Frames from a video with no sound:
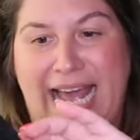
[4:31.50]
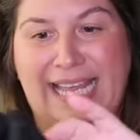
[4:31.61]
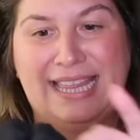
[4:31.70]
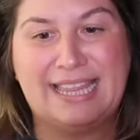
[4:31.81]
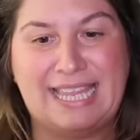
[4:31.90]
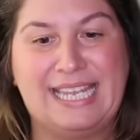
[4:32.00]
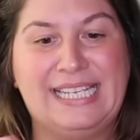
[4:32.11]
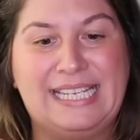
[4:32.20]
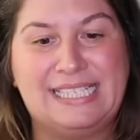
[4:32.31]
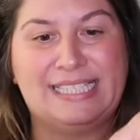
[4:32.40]
I
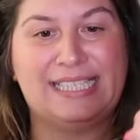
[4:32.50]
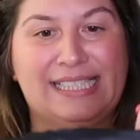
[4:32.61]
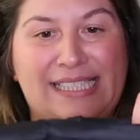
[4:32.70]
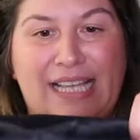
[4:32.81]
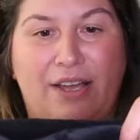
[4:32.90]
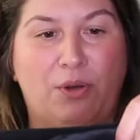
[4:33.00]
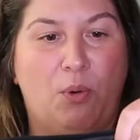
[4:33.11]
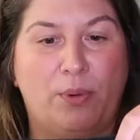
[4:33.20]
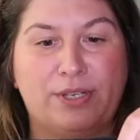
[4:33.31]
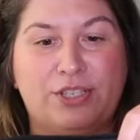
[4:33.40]
think this is
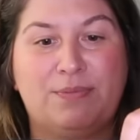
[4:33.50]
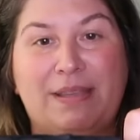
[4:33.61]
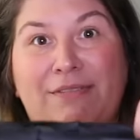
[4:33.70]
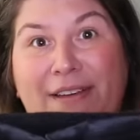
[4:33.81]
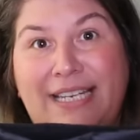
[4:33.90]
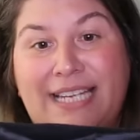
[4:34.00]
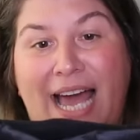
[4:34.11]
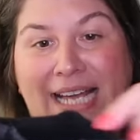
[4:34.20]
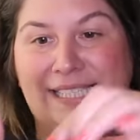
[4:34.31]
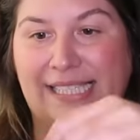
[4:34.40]
going to be
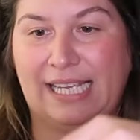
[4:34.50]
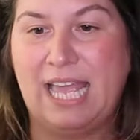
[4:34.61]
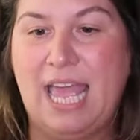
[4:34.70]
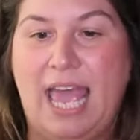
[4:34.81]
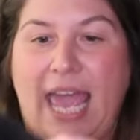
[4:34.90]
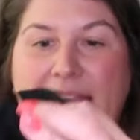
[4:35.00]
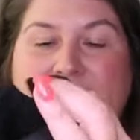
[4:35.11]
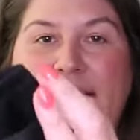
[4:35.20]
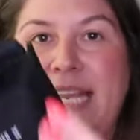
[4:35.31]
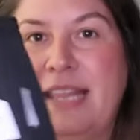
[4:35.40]
fantastic.
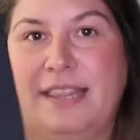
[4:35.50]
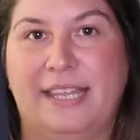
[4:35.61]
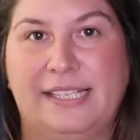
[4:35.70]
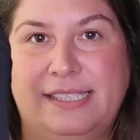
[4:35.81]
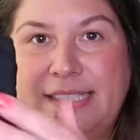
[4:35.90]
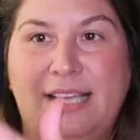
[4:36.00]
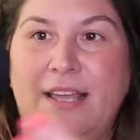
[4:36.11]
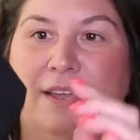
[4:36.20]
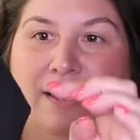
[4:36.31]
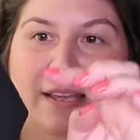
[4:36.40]
And then this
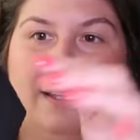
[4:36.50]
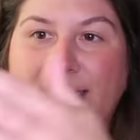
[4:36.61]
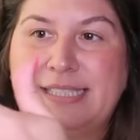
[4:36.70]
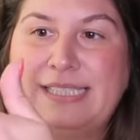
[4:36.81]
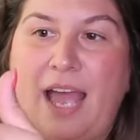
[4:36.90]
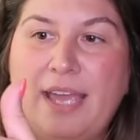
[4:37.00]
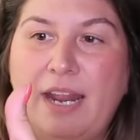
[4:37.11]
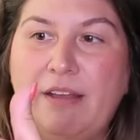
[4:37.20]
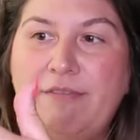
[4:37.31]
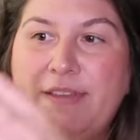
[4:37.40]

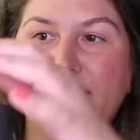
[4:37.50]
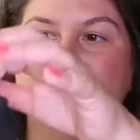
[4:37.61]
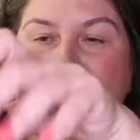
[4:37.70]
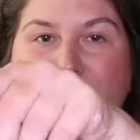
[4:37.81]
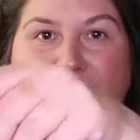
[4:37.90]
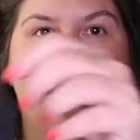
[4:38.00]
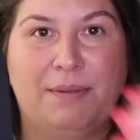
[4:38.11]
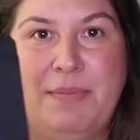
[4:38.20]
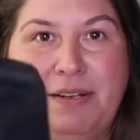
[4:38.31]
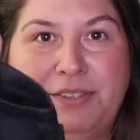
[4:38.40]
side of it, not
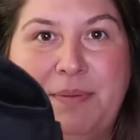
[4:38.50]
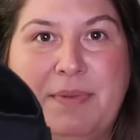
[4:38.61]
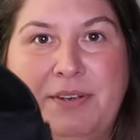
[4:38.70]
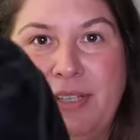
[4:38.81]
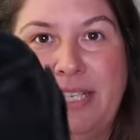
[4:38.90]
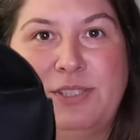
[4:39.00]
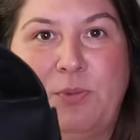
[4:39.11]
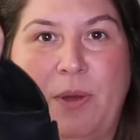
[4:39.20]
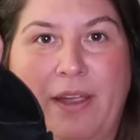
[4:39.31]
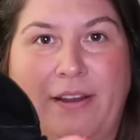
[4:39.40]
the middle is
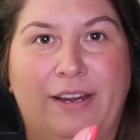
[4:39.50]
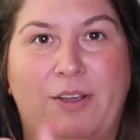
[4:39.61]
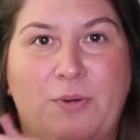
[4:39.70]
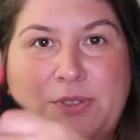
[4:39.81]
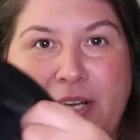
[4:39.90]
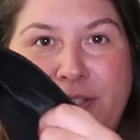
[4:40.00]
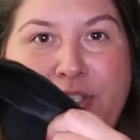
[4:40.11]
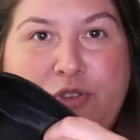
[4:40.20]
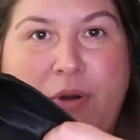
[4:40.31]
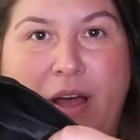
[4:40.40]
where it goes on the
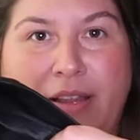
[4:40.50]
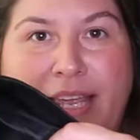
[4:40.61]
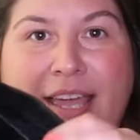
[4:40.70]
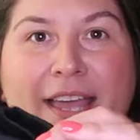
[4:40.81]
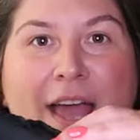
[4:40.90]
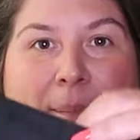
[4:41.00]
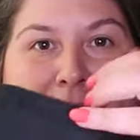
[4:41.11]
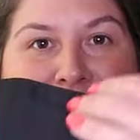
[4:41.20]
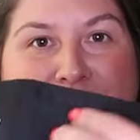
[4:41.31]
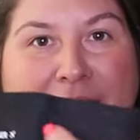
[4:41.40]
trolley,
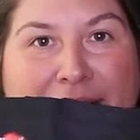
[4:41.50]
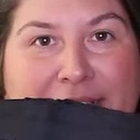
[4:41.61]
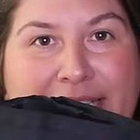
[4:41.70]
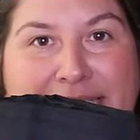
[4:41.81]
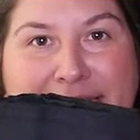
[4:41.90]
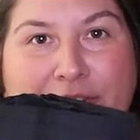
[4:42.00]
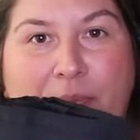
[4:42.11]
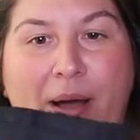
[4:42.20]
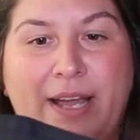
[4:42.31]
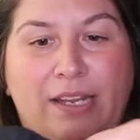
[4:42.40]
but then you have this little
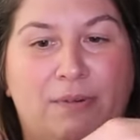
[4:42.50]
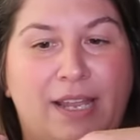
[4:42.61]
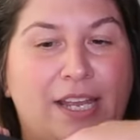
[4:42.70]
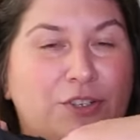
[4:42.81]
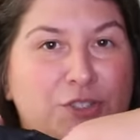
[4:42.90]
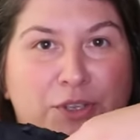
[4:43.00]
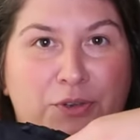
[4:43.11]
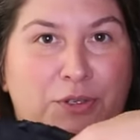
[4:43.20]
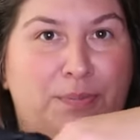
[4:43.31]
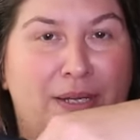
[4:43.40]
pocket right here, so
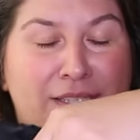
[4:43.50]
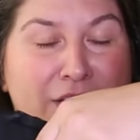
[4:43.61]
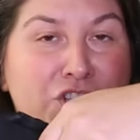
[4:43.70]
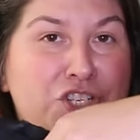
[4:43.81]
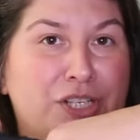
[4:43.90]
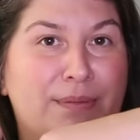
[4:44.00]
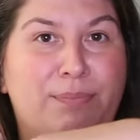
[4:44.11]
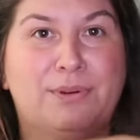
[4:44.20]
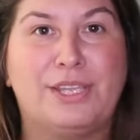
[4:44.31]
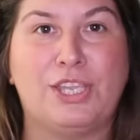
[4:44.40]
you could potentially
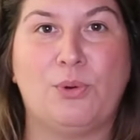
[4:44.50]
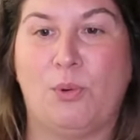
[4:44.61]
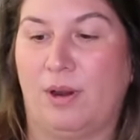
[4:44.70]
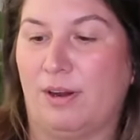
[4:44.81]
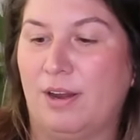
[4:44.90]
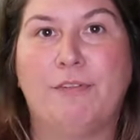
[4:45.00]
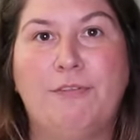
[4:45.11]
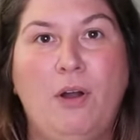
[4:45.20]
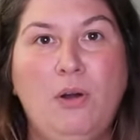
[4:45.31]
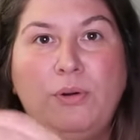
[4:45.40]
put your
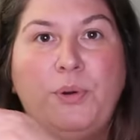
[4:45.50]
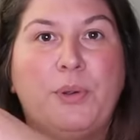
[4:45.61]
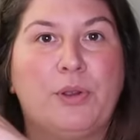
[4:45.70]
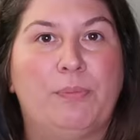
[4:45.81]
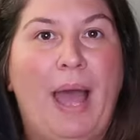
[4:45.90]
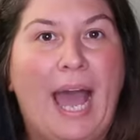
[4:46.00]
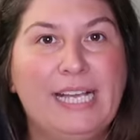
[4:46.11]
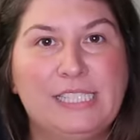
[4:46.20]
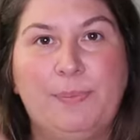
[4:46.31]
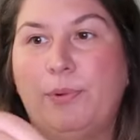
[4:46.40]
phone or your
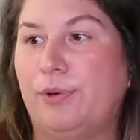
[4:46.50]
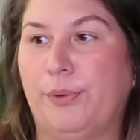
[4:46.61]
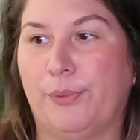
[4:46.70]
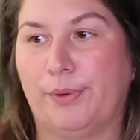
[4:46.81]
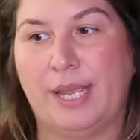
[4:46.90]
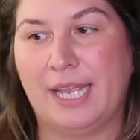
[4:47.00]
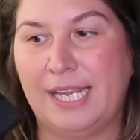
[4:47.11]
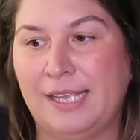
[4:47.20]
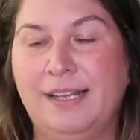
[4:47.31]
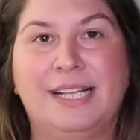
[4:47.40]
passport or
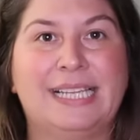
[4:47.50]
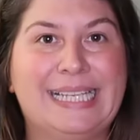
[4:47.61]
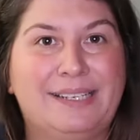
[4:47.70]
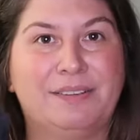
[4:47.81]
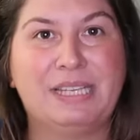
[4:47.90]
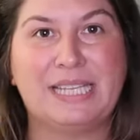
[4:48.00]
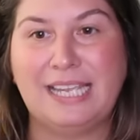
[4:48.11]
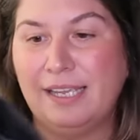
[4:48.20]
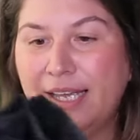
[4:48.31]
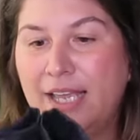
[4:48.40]
any little
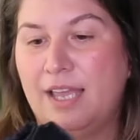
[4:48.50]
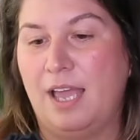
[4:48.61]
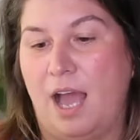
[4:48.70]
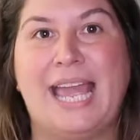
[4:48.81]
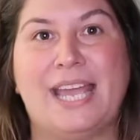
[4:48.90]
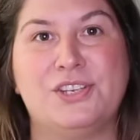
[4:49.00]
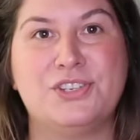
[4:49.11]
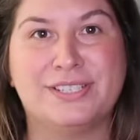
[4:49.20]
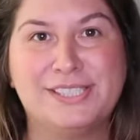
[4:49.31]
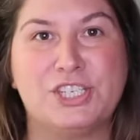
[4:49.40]
thing and
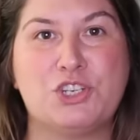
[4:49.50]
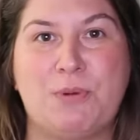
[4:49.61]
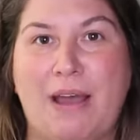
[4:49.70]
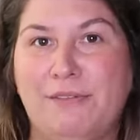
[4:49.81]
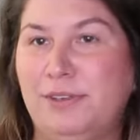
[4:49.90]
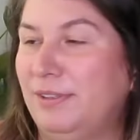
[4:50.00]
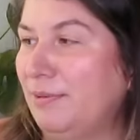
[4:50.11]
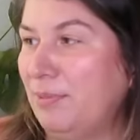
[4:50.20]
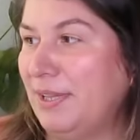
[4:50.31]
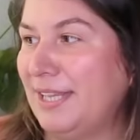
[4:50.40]
just travel
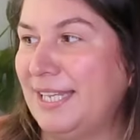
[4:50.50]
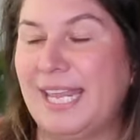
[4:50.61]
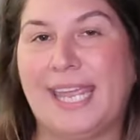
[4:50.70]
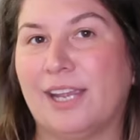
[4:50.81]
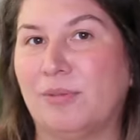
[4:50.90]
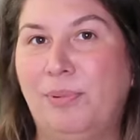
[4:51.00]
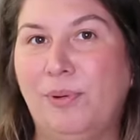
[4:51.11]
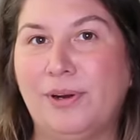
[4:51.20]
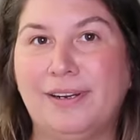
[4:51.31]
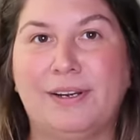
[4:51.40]
within the
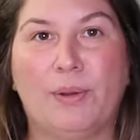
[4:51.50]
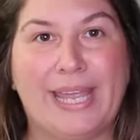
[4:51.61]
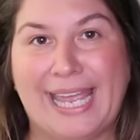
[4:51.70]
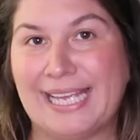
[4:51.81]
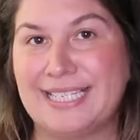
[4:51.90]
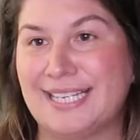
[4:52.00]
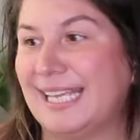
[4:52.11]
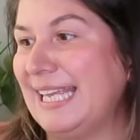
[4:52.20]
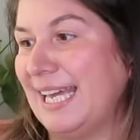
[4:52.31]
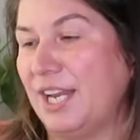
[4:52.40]
airport
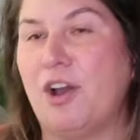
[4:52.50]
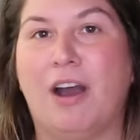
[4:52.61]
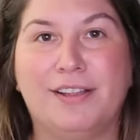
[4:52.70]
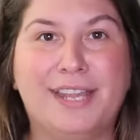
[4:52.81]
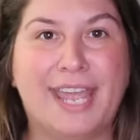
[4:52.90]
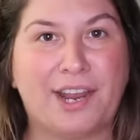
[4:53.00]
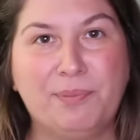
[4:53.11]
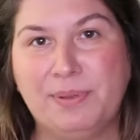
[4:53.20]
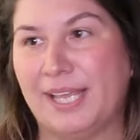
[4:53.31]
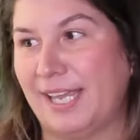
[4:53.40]
and getting on the
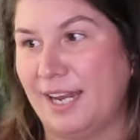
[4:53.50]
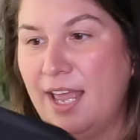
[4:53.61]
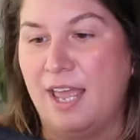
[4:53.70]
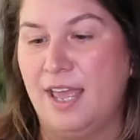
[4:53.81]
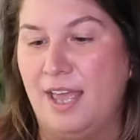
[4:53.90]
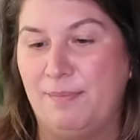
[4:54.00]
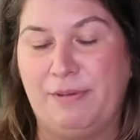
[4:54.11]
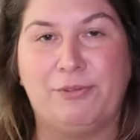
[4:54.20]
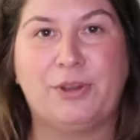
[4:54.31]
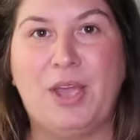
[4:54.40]
airplane
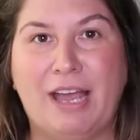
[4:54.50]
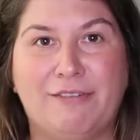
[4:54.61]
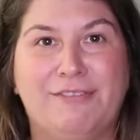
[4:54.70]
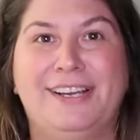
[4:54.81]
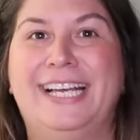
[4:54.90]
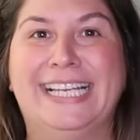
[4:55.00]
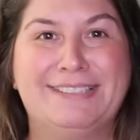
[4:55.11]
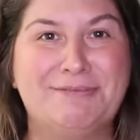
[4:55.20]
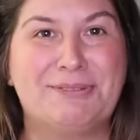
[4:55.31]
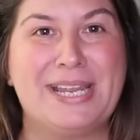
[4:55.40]
before you have
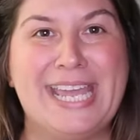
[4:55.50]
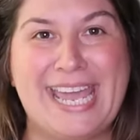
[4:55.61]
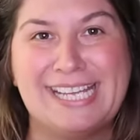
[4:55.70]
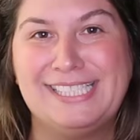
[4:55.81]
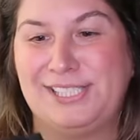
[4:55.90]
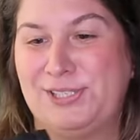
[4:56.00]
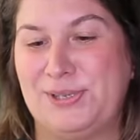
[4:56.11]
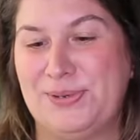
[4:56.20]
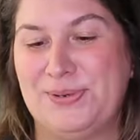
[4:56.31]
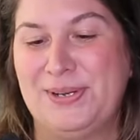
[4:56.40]
free hands
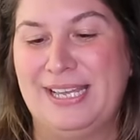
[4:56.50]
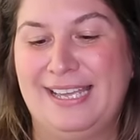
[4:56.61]
to